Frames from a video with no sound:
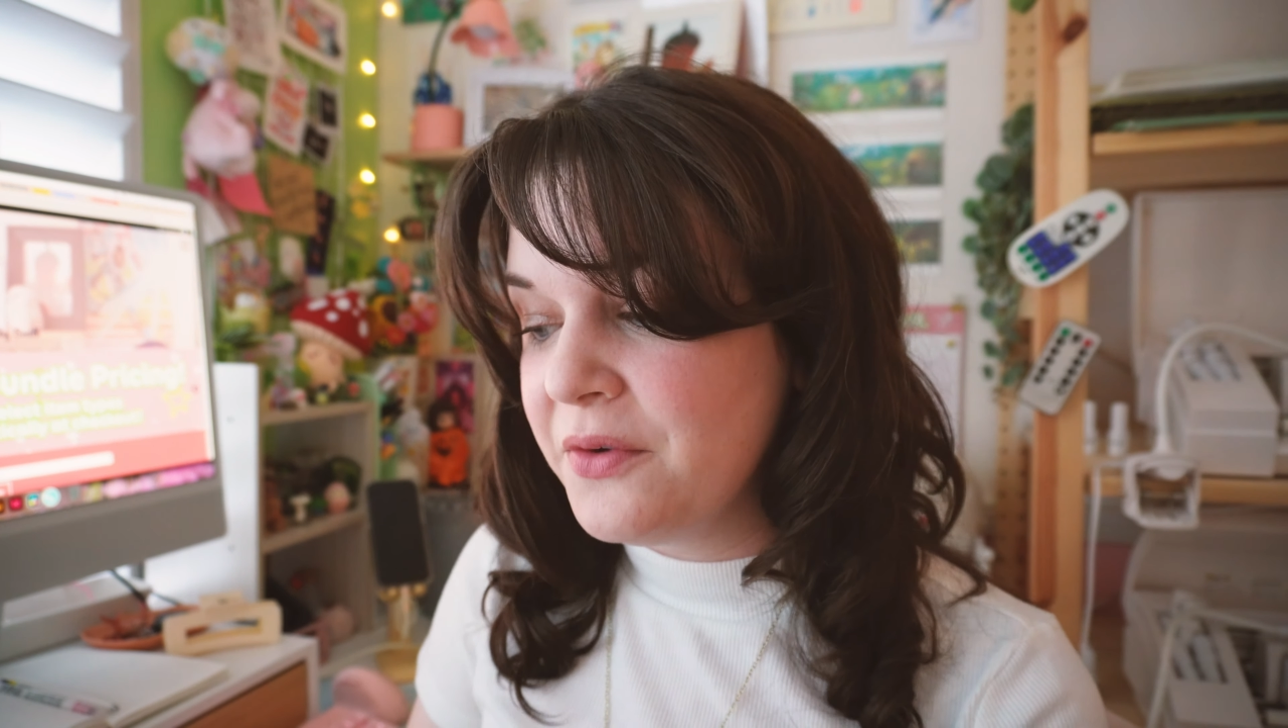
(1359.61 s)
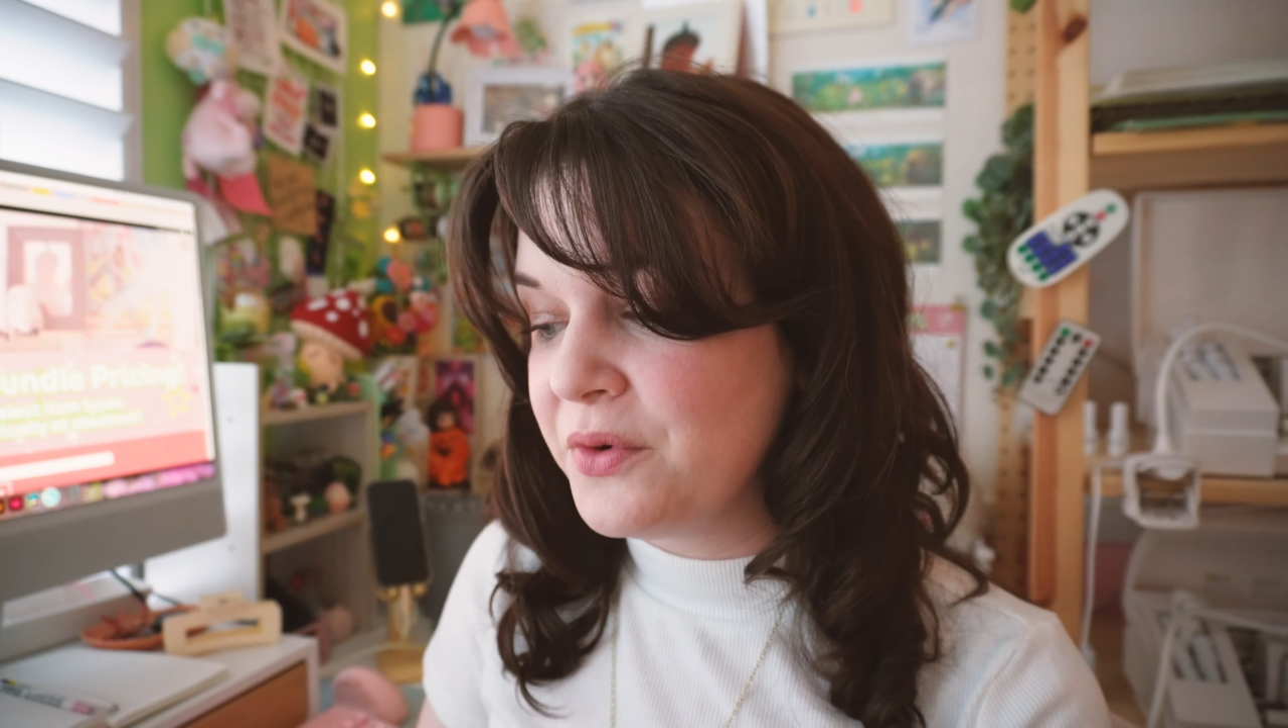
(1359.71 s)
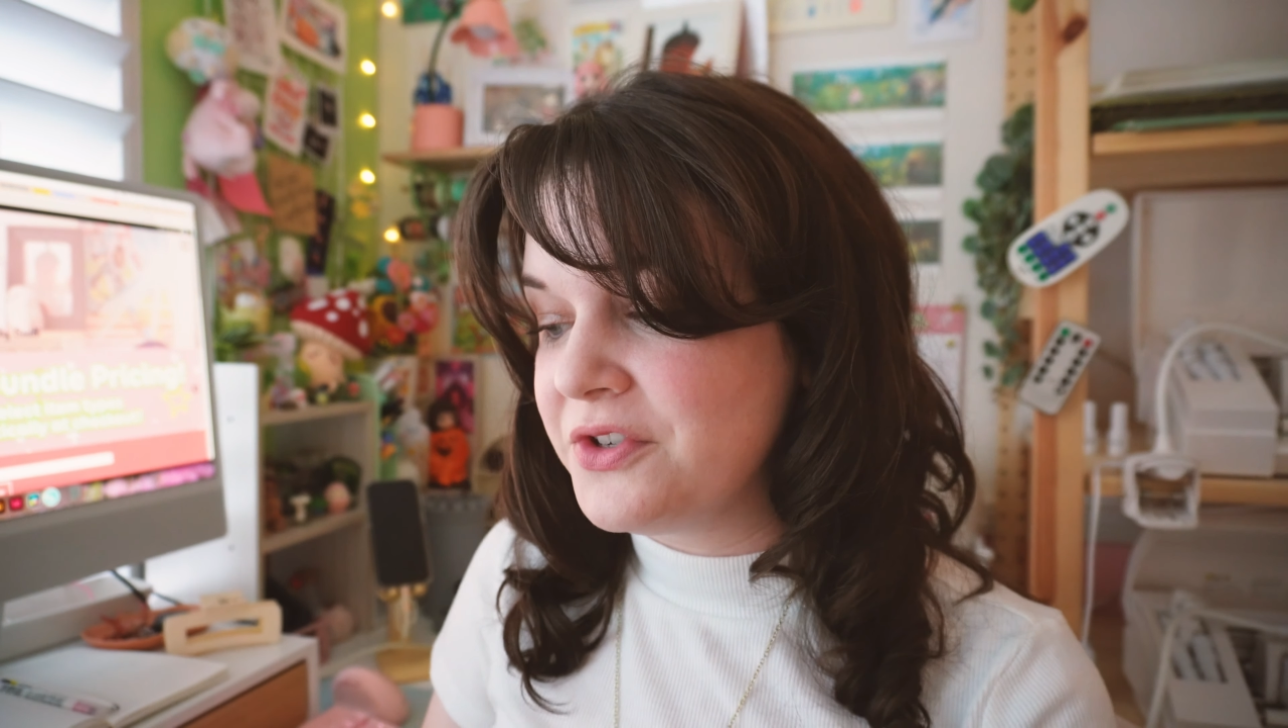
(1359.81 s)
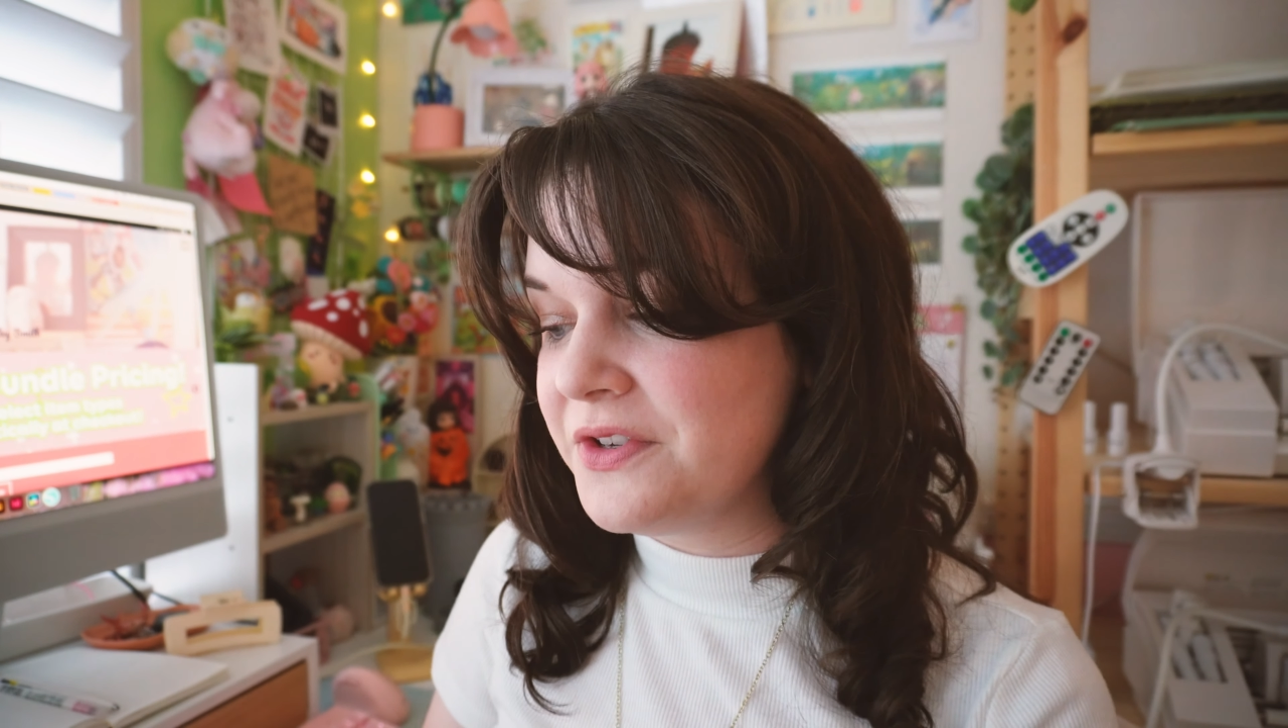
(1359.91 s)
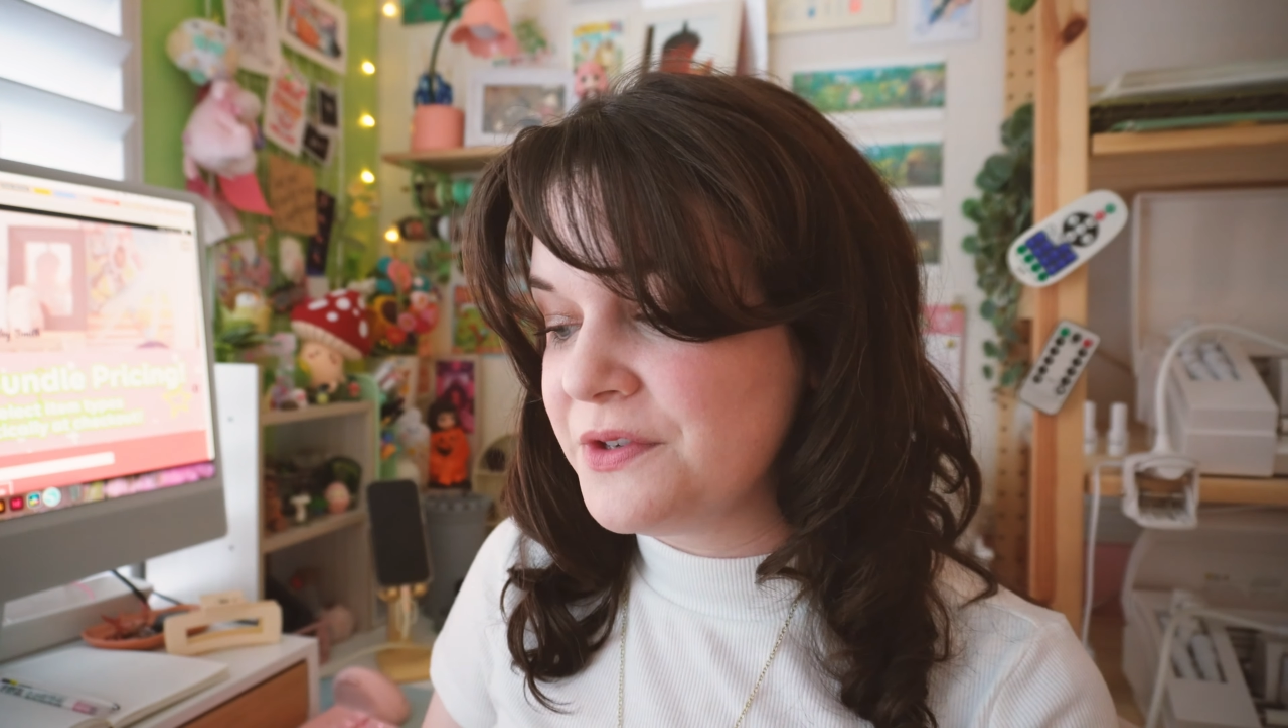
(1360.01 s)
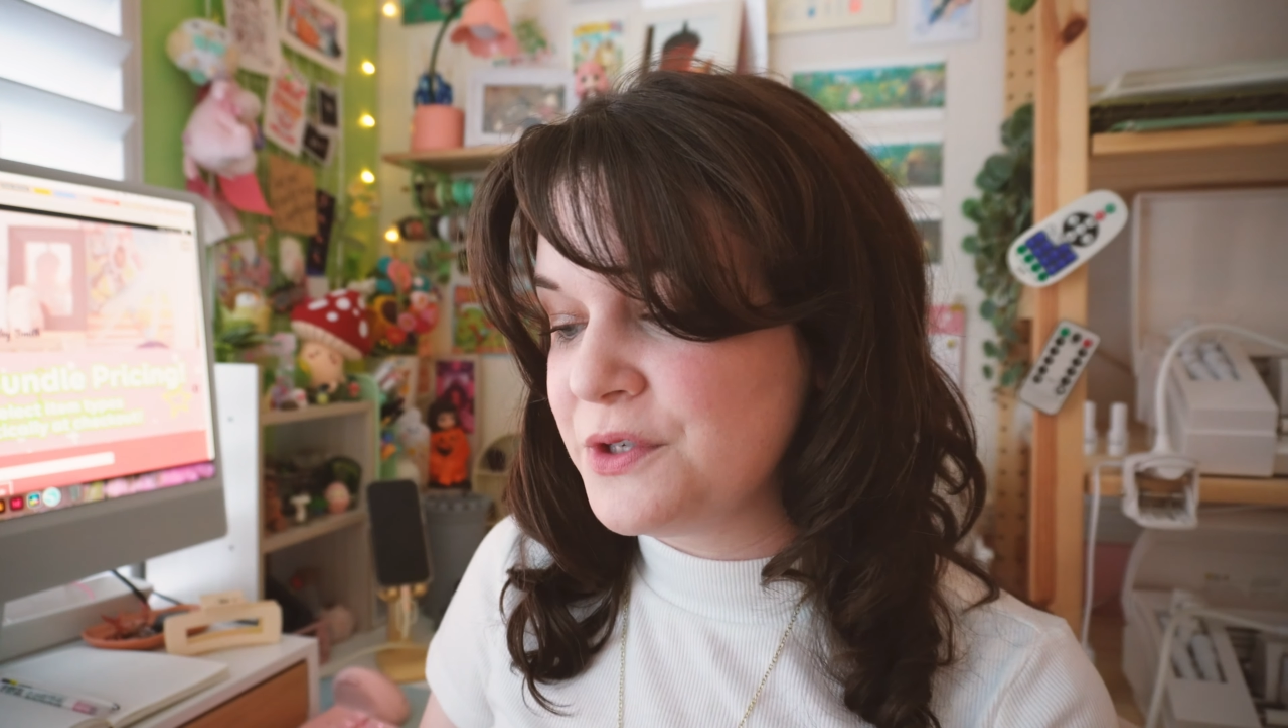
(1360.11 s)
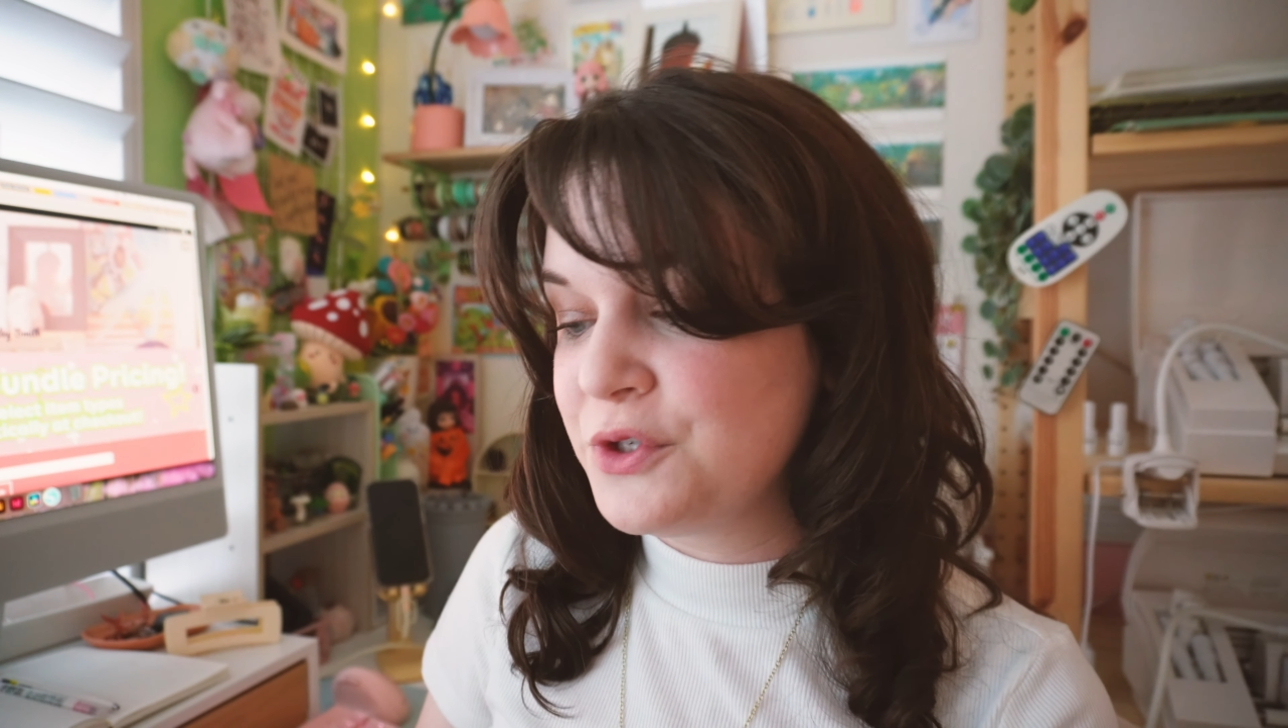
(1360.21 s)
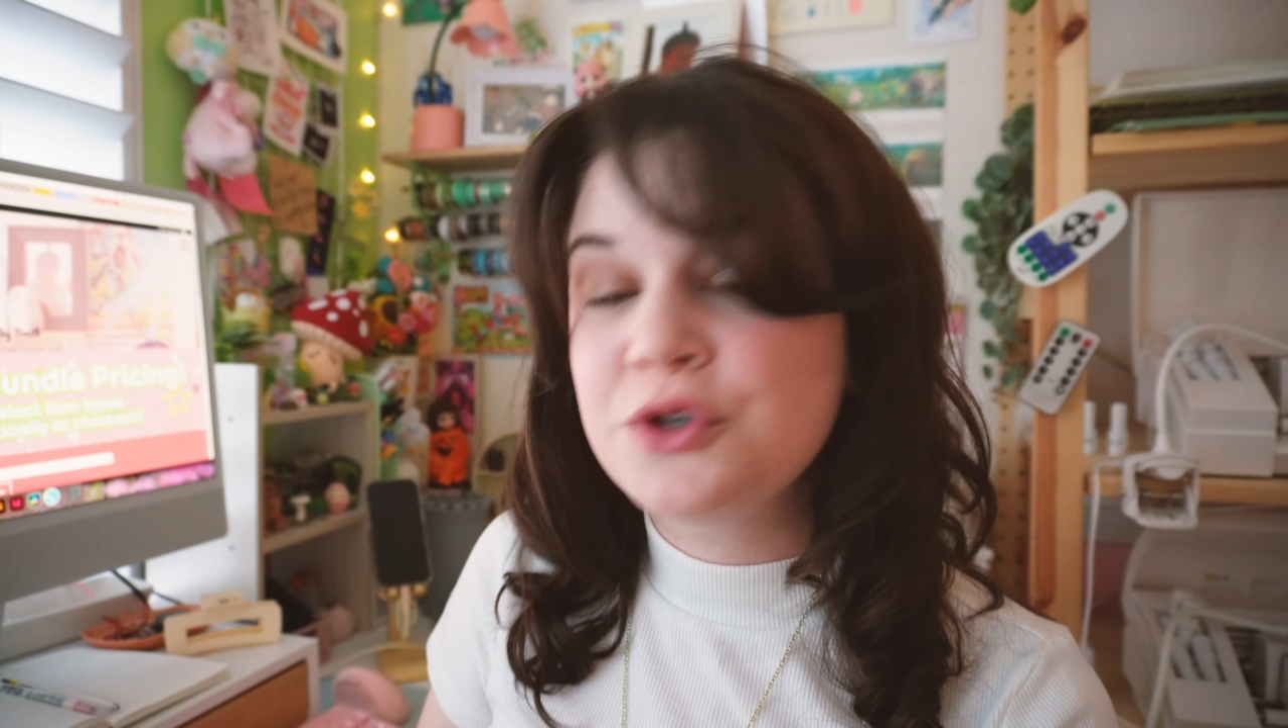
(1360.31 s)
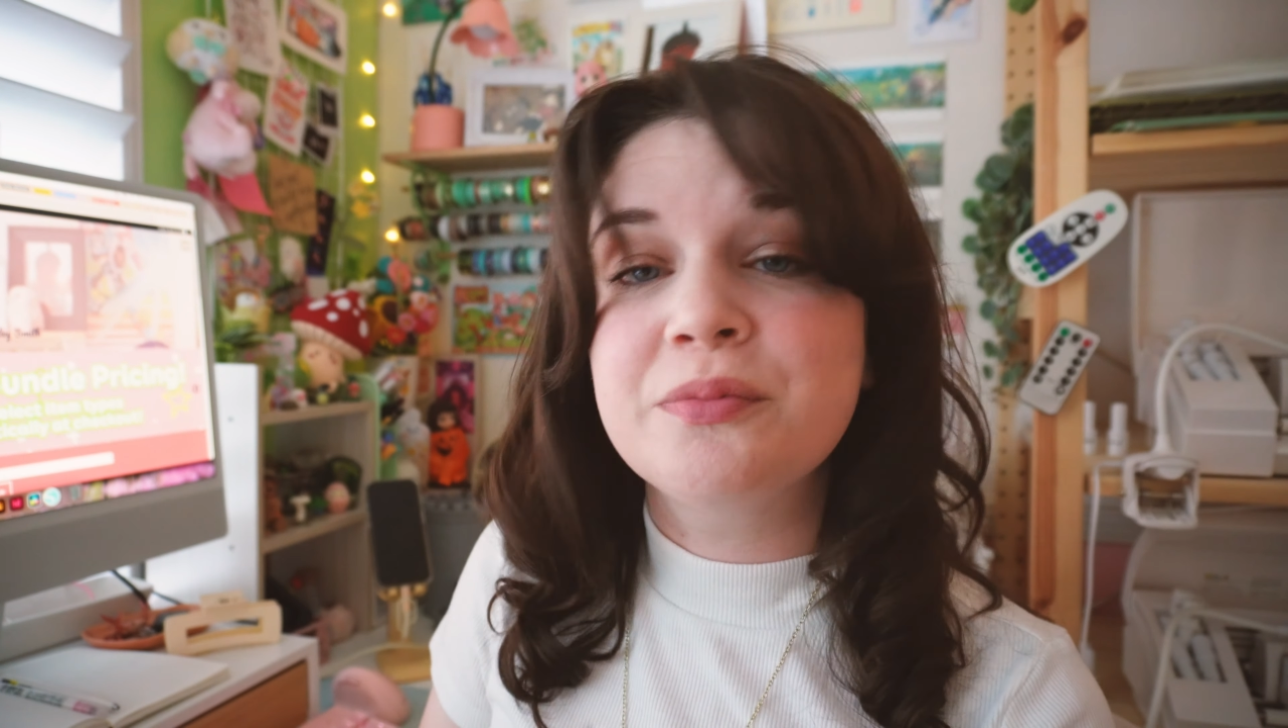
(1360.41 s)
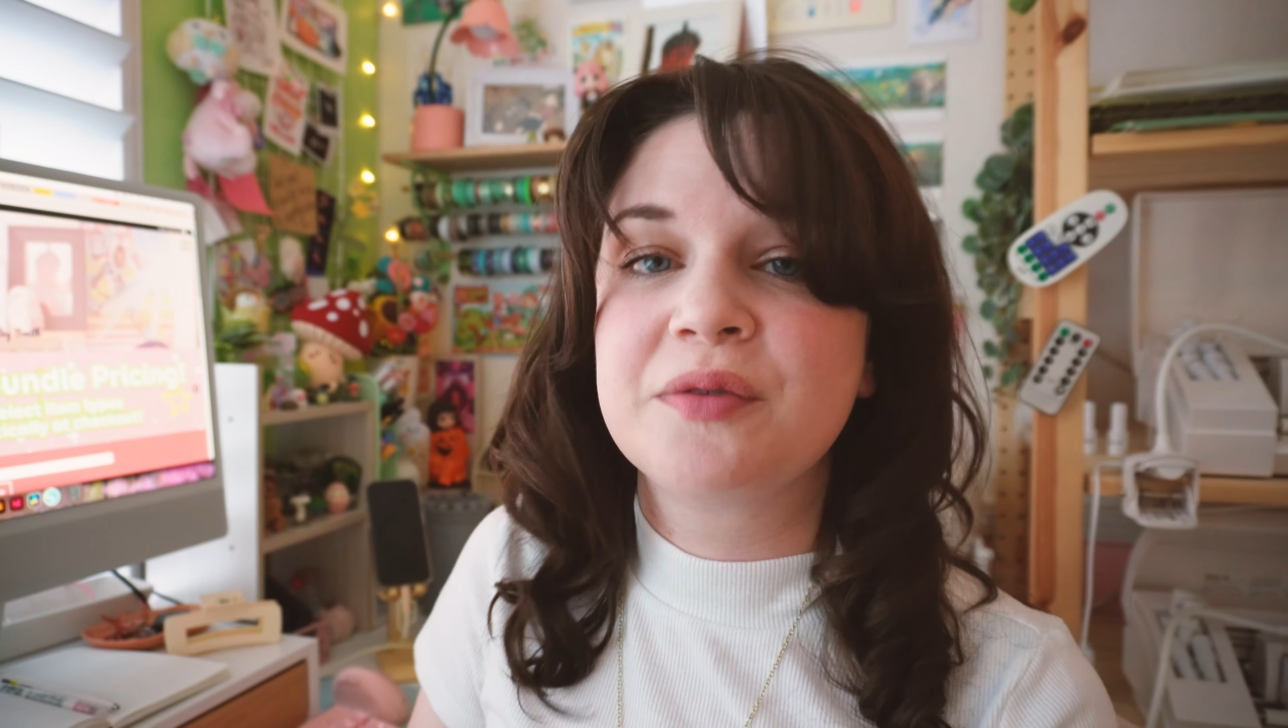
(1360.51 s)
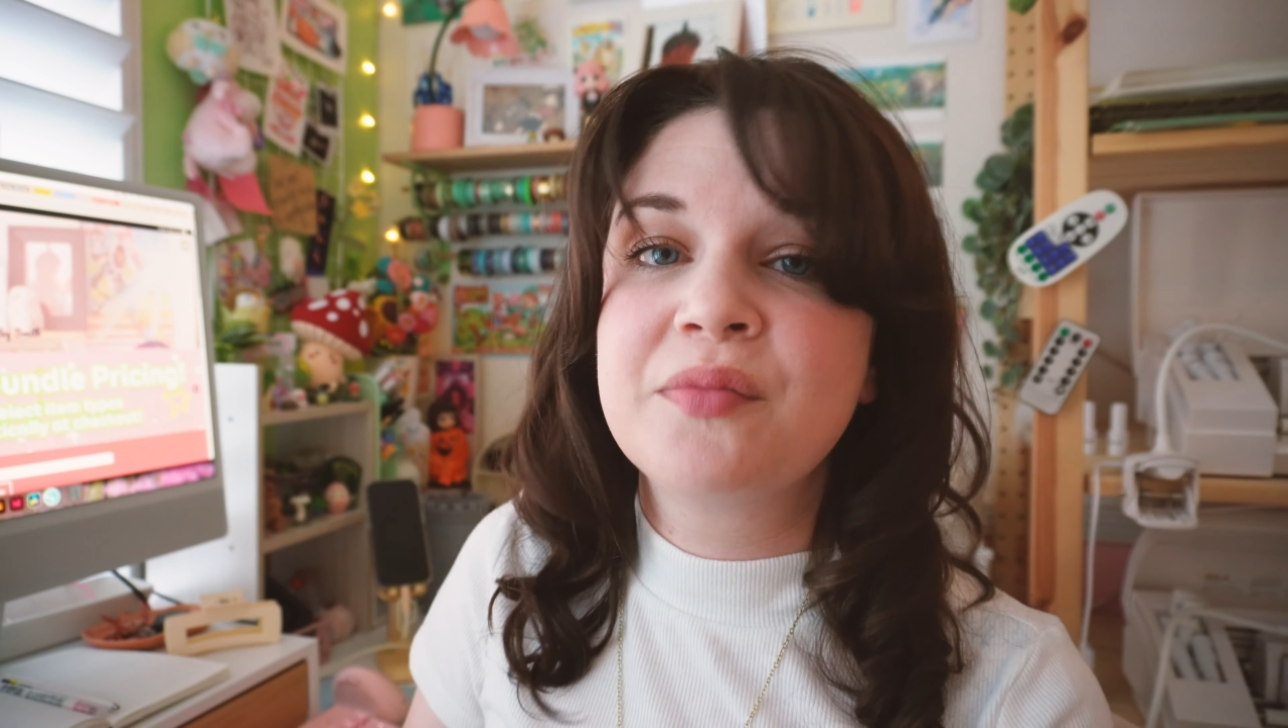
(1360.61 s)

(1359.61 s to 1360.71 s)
which is super